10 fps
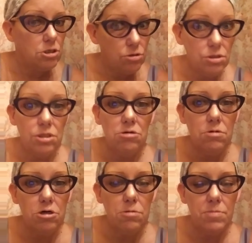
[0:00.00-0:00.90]
You're still
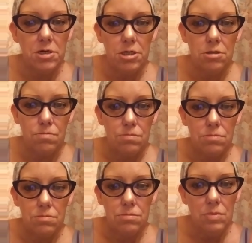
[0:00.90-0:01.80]
hurt by it.
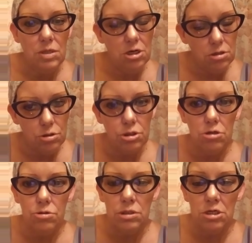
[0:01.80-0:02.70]
And it
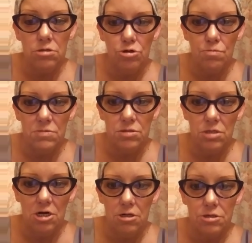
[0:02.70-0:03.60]
shows in your
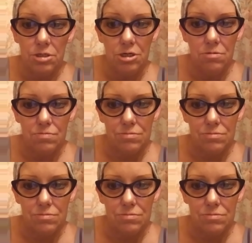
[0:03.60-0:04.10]
mentality.